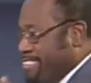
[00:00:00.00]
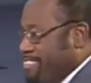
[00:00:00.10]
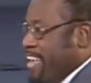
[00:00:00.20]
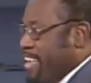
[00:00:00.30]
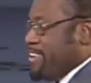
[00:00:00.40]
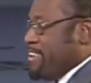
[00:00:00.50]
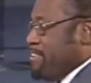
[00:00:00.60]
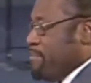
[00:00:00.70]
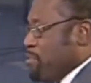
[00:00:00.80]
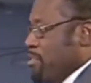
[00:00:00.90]

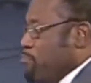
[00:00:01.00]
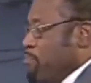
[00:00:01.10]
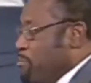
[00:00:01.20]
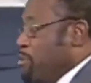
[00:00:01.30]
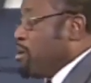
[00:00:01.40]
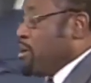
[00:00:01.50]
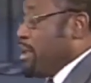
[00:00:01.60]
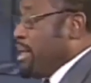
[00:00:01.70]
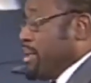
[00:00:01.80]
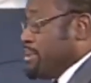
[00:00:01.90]
Then the people got
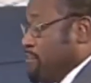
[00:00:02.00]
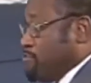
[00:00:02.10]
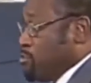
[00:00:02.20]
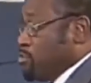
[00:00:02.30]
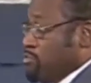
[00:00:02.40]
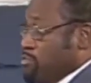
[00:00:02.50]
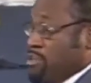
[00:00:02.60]
land afterwards.